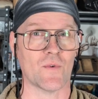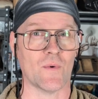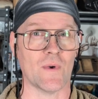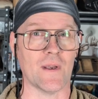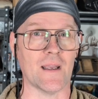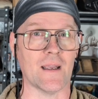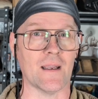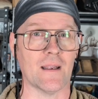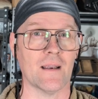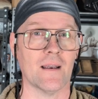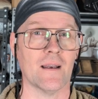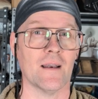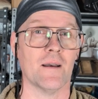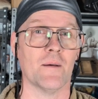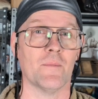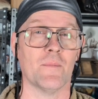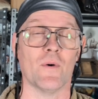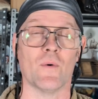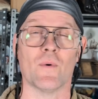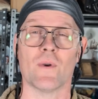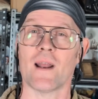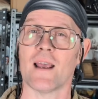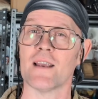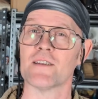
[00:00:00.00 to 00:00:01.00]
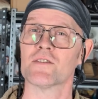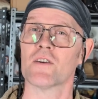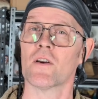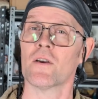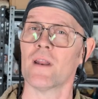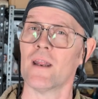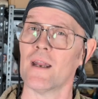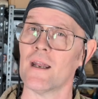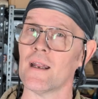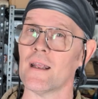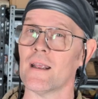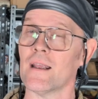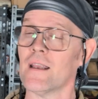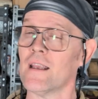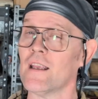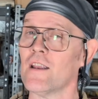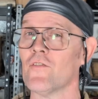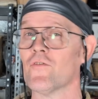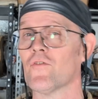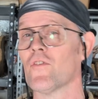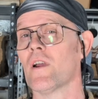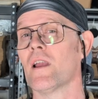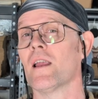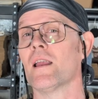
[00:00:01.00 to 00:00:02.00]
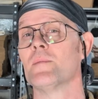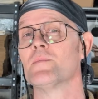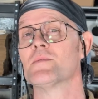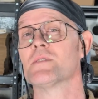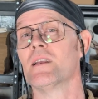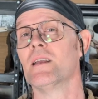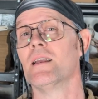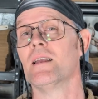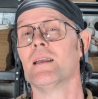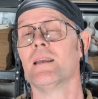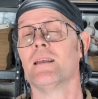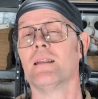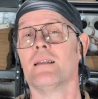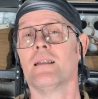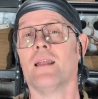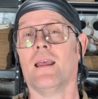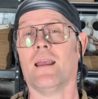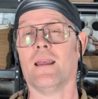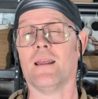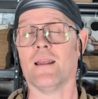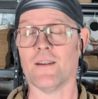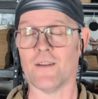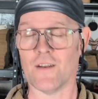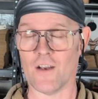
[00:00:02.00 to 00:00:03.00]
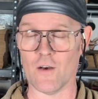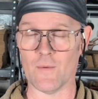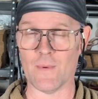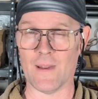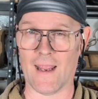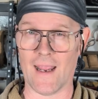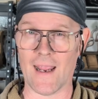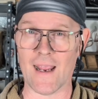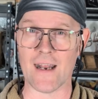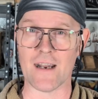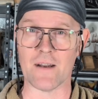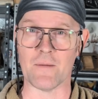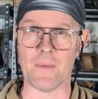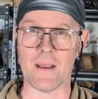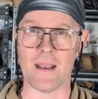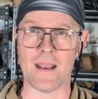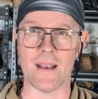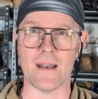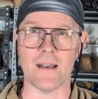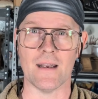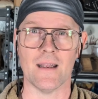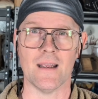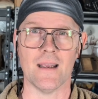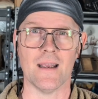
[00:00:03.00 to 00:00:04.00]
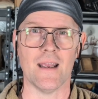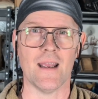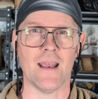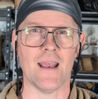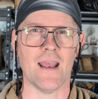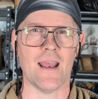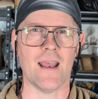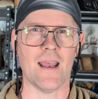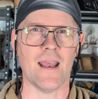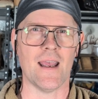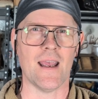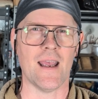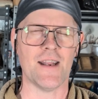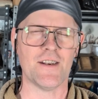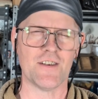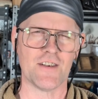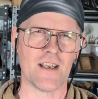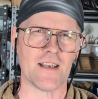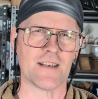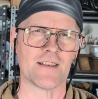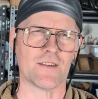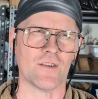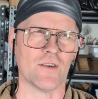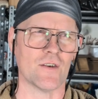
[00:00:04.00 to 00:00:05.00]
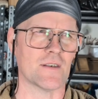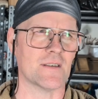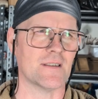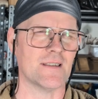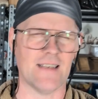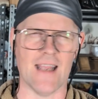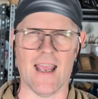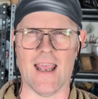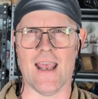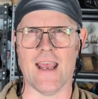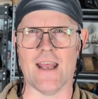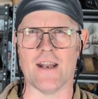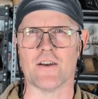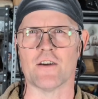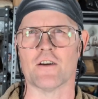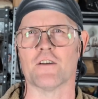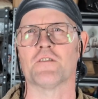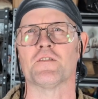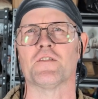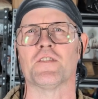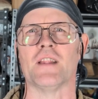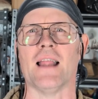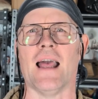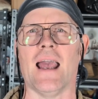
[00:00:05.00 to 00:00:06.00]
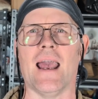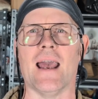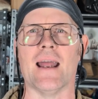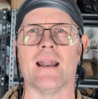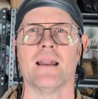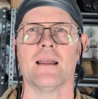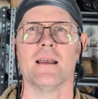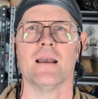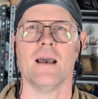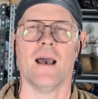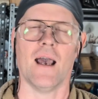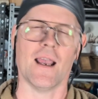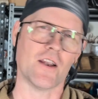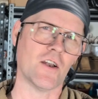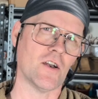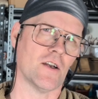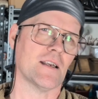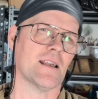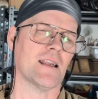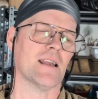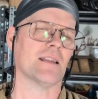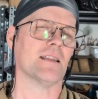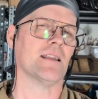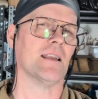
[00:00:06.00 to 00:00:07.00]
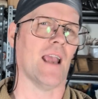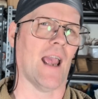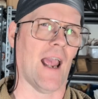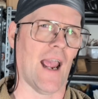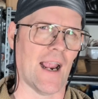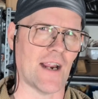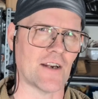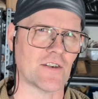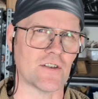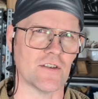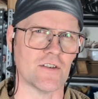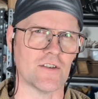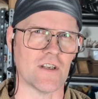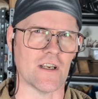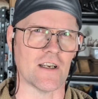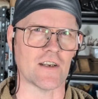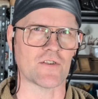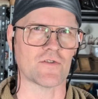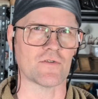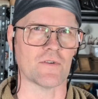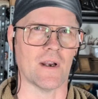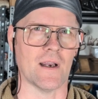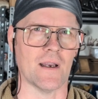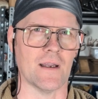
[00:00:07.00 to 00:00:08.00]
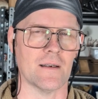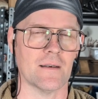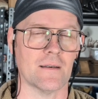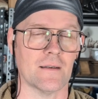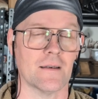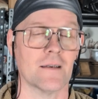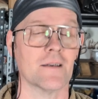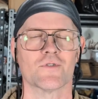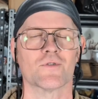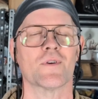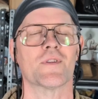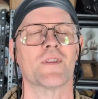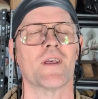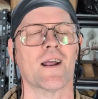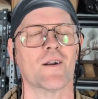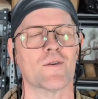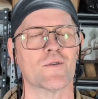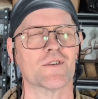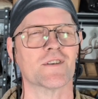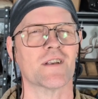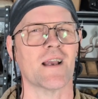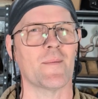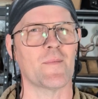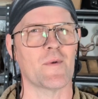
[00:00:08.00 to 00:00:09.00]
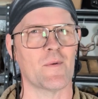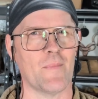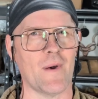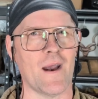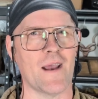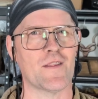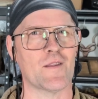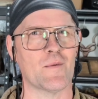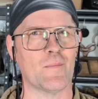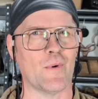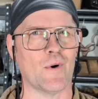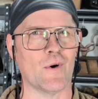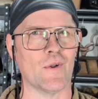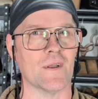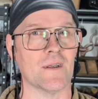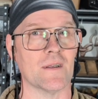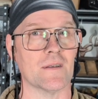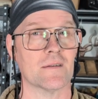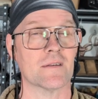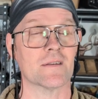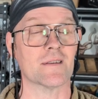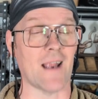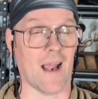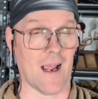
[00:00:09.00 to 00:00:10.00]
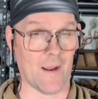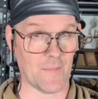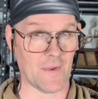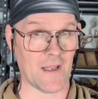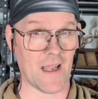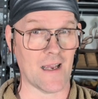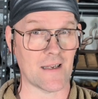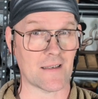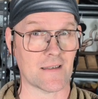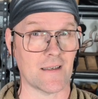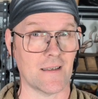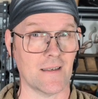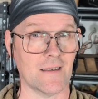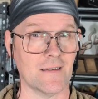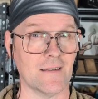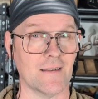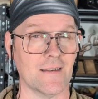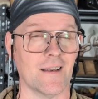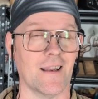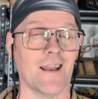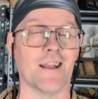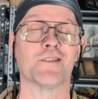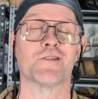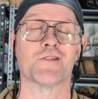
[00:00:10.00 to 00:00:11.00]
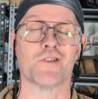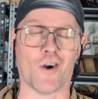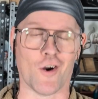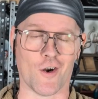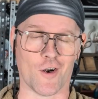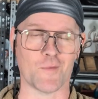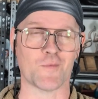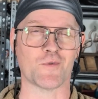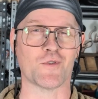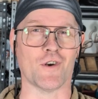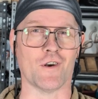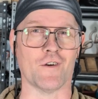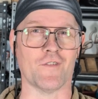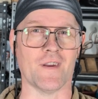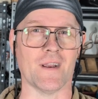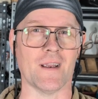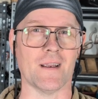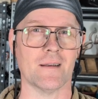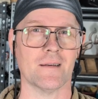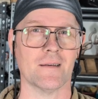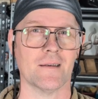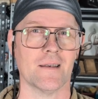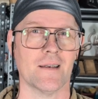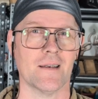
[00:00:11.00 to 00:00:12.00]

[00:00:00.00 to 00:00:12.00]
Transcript: week, but when I started hitting keyframes in Adobe Animate, it just looked dead or flat. I couldn't get the action just right. So I thought it was time to bite the bullet, stop guessing, and start observing.